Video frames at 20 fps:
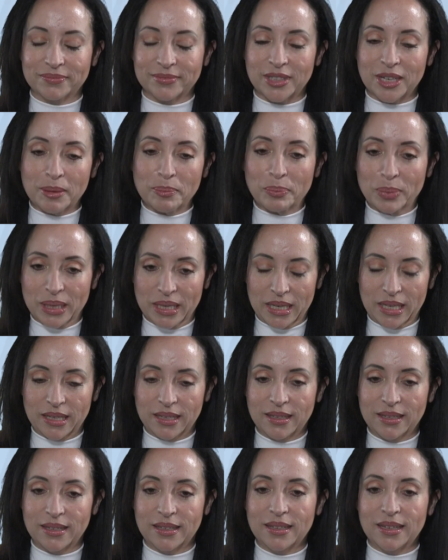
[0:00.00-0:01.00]

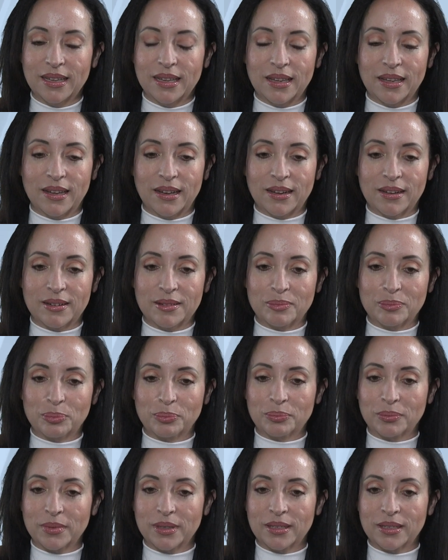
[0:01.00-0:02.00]
company, MTO
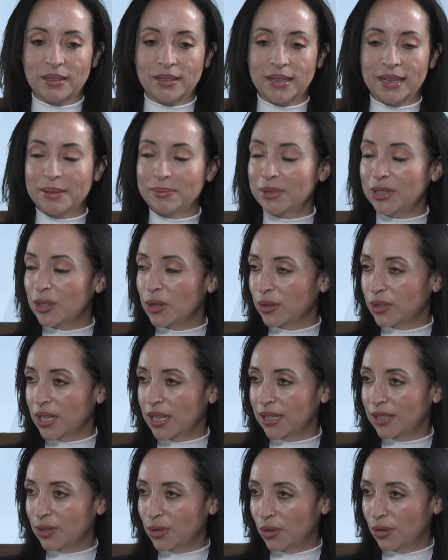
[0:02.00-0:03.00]

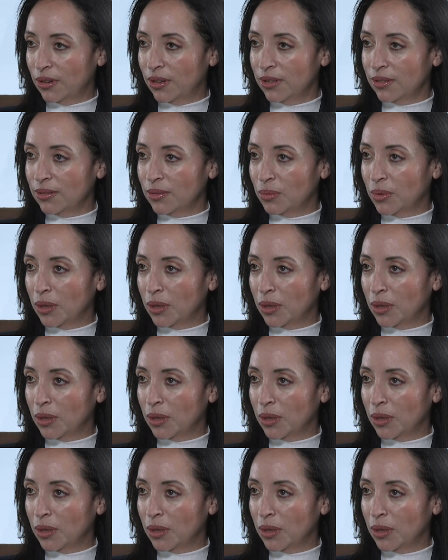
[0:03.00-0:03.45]
Janitorial,